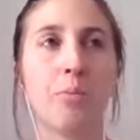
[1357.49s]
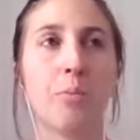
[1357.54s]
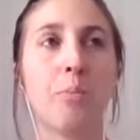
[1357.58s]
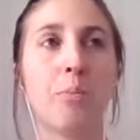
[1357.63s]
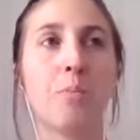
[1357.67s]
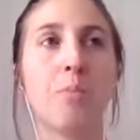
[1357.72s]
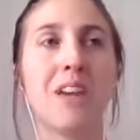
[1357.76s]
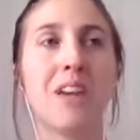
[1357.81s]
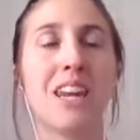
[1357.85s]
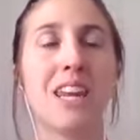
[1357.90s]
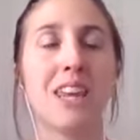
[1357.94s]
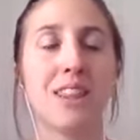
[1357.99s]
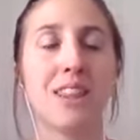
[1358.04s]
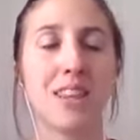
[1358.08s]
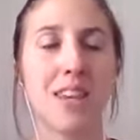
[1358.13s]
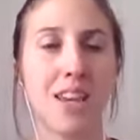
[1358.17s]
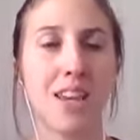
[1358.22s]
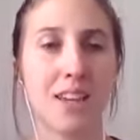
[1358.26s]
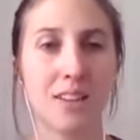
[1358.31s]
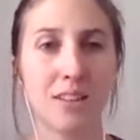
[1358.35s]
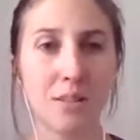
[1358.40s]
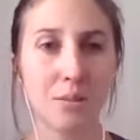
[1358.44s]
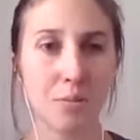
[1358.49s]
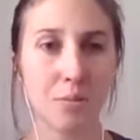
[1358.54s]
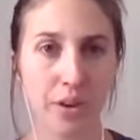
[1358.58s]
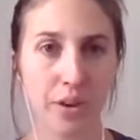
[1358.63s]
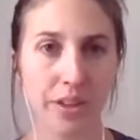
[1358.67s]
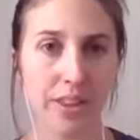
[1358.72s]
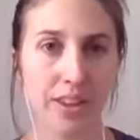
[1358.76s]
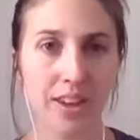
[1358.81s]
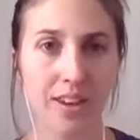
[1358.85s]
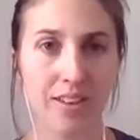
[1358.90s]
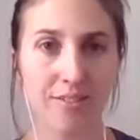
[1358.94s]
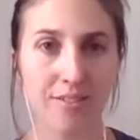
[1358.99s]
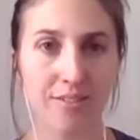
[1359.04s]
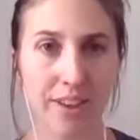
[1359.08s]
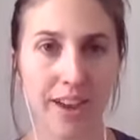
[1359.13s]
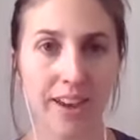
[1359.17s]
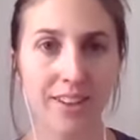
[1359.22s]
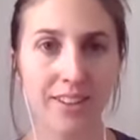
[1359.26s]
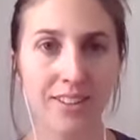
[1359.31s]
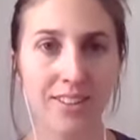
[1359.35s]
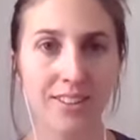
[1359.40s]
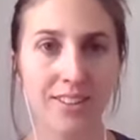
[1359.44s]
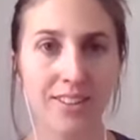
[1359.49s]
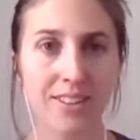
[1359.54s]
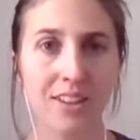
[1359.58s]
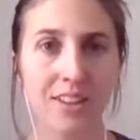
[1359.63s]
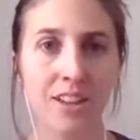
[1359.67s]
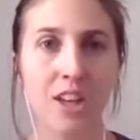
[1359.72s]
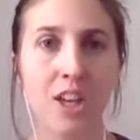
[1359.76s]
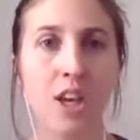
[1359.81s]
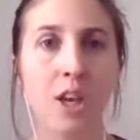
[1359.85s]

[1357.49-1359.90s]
many things breathing affects.